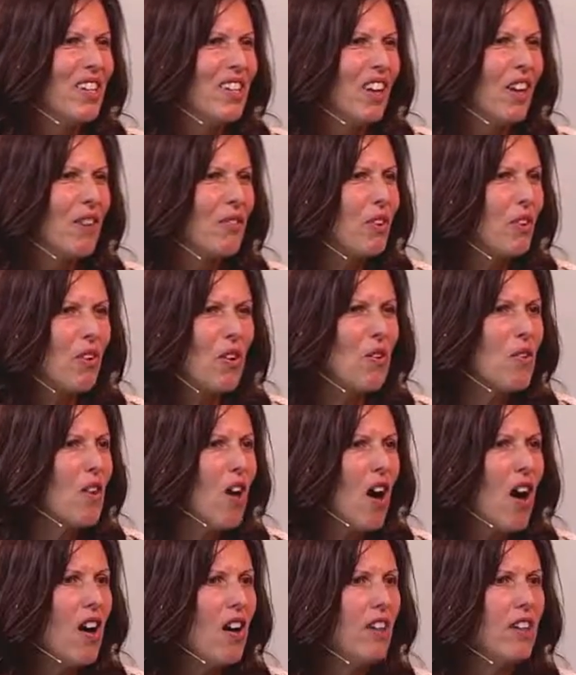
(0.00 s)
of your own
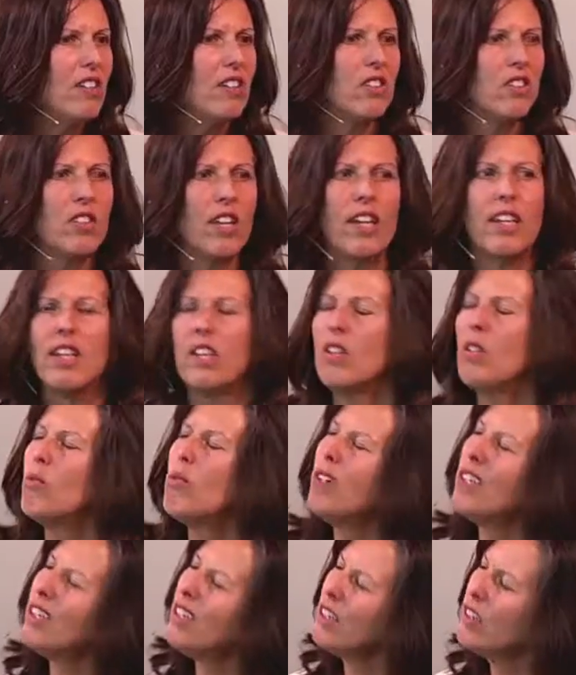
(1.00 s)
heart and say, you know,
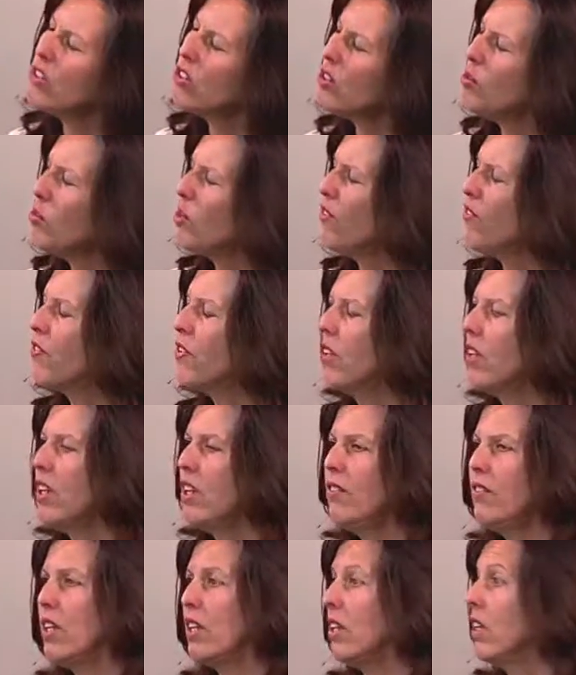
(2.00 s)
what needs to be
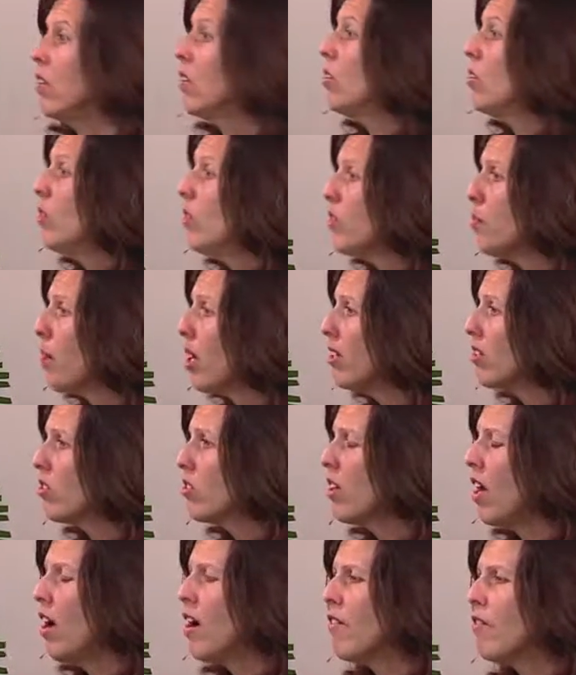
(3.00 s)
forgiven, including
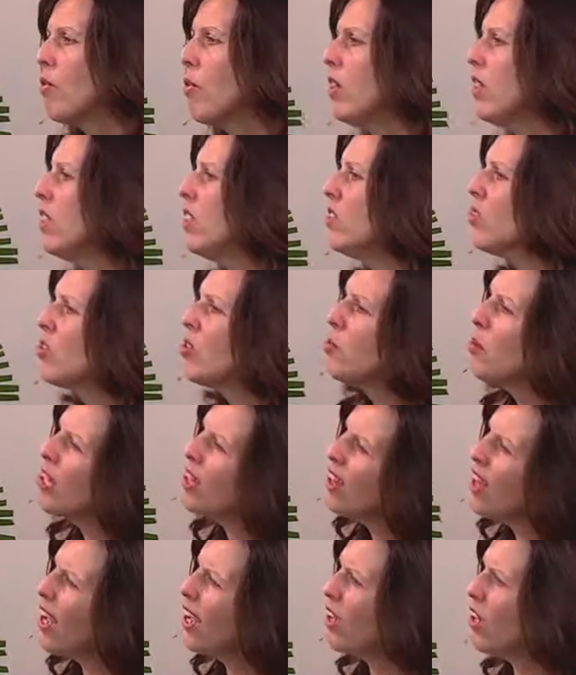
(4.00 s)
myself? What needs to be
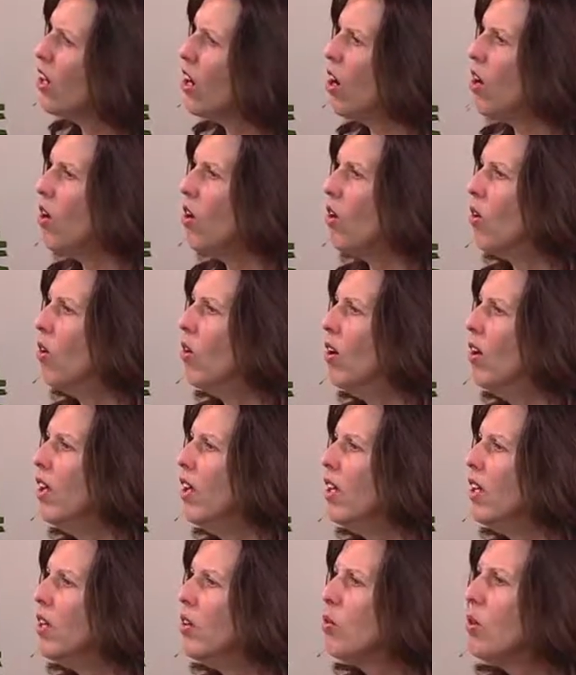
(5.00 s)
let go?
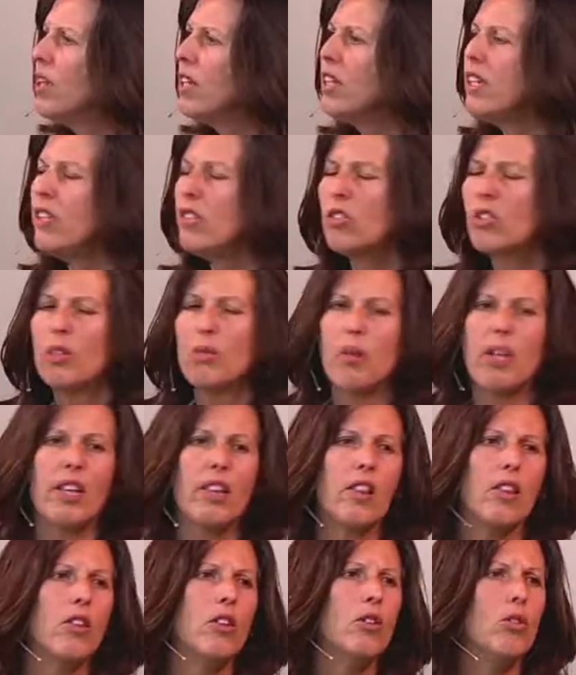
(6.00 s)
What needs to be
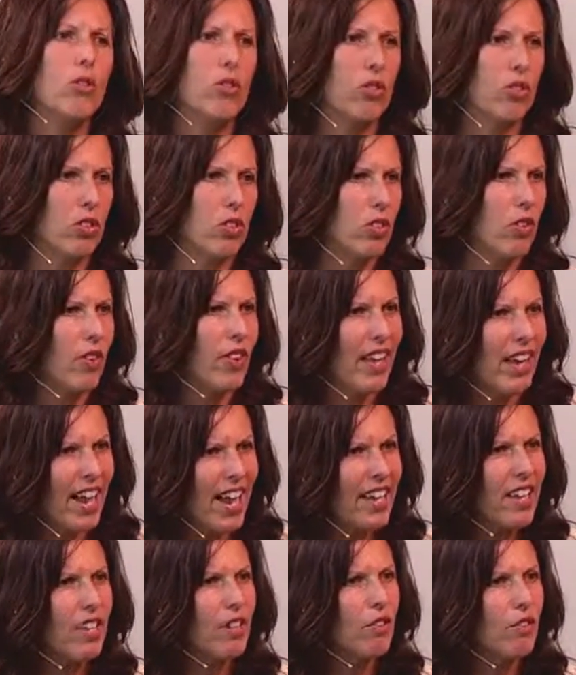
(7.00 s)
loosed so that
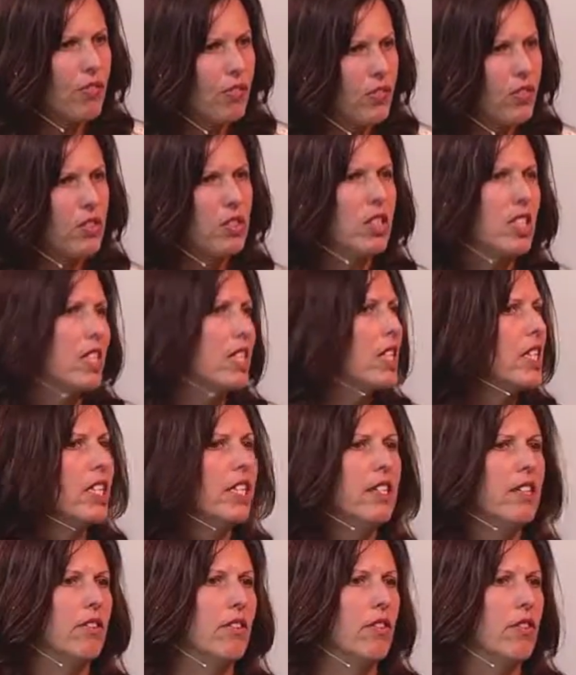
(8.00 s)
I can fully
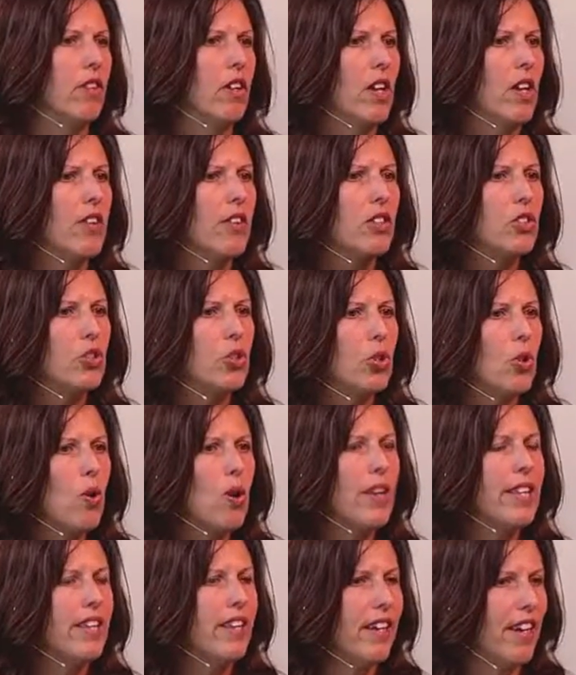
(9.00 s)
live the
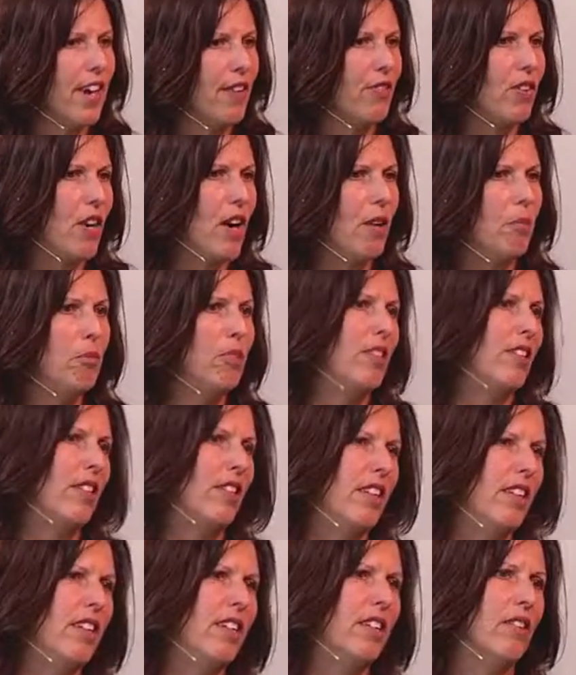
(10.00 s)
joy that I've come to
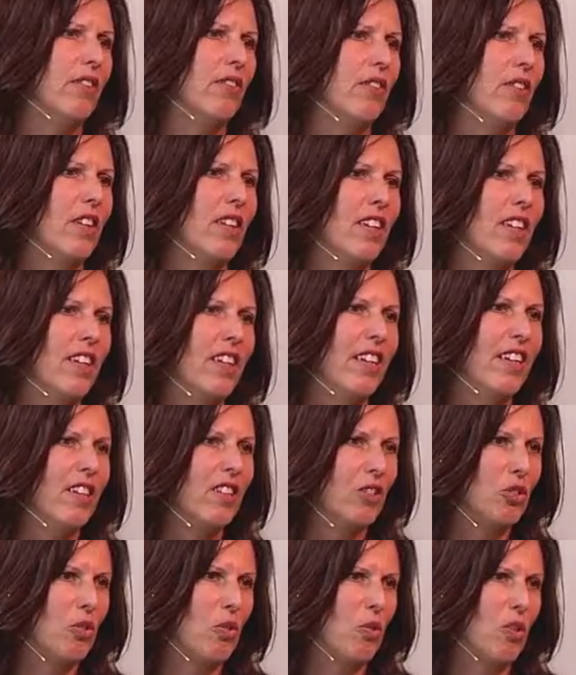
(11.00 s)
live in
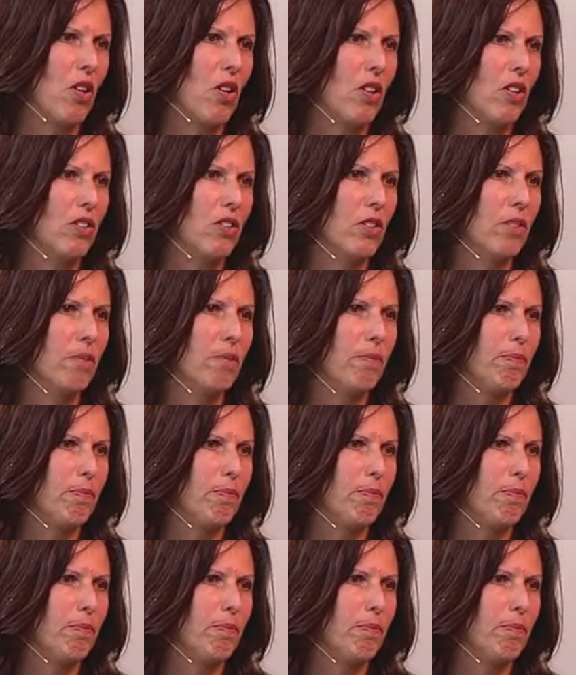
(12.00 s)
this world?